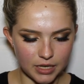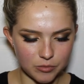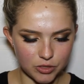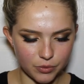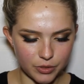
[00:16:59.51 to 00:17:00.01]
And
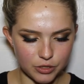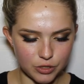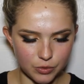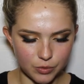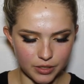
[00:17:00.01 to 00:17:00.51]
I'm just going
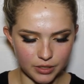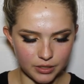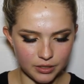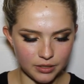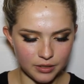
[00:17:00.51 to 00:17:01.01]
to
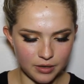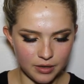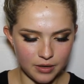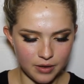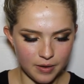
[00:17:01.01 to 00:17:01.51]

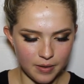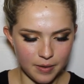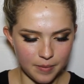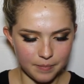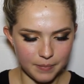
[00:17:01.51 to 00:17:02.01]

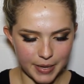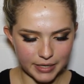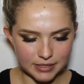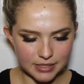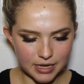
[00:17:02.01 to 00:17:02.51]

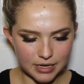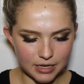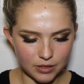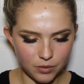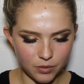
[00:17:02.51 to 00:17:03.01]
mix that
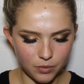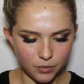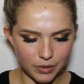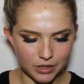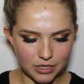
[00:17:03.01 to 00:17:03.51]
in
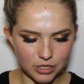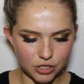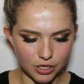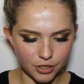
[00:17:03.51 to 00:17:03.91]
with each